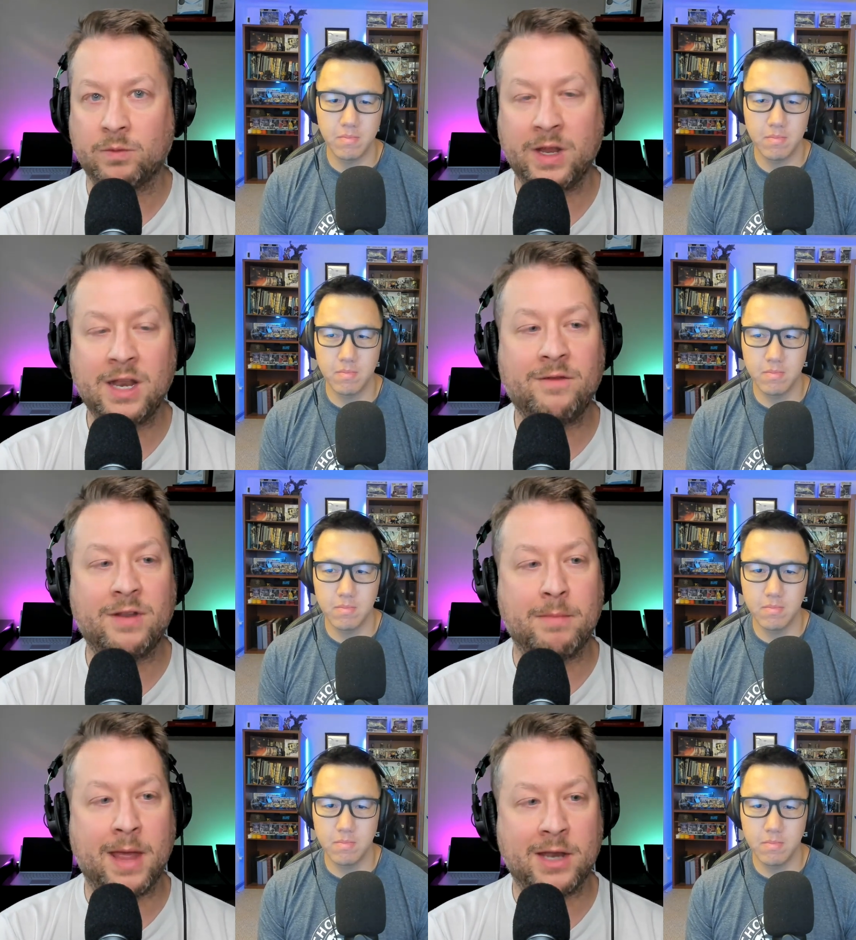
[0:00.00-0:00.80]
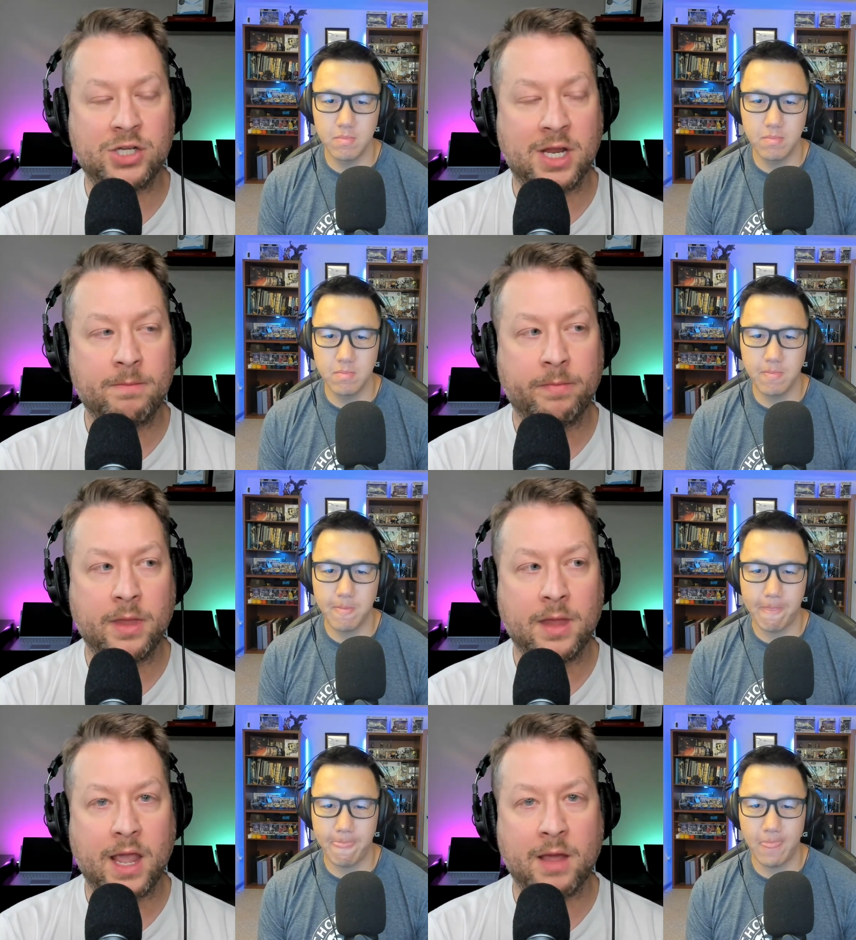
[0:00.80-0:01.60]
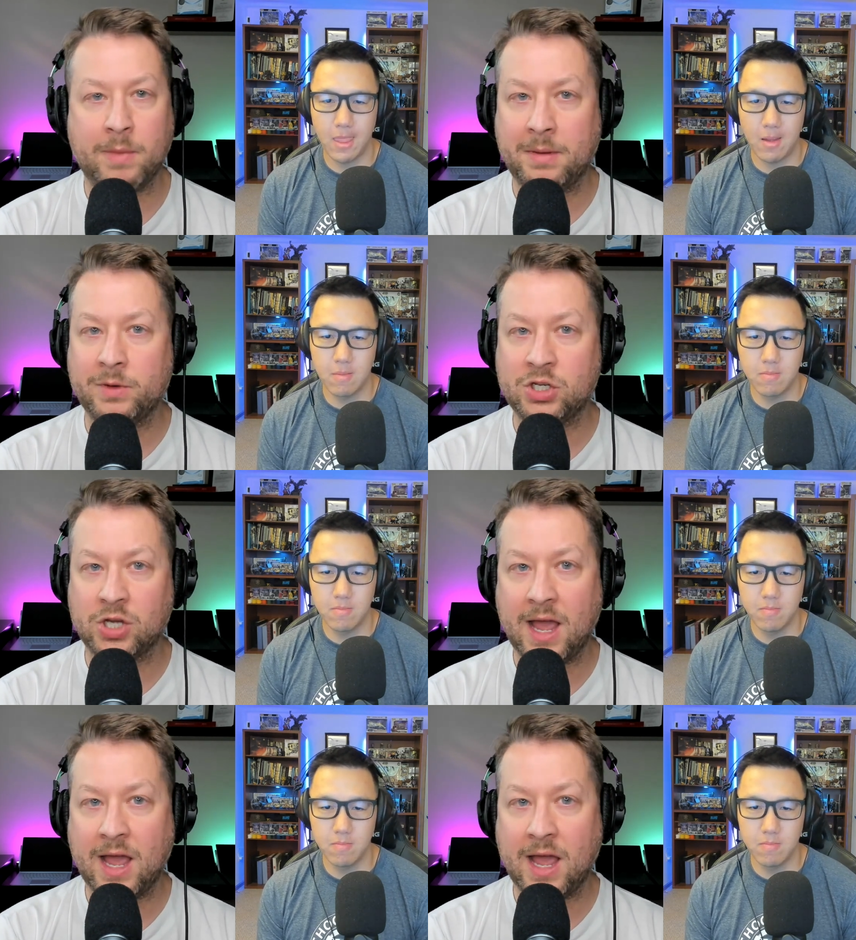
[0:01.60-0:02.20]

Speaker 1: We didn't even mention, and maybe we should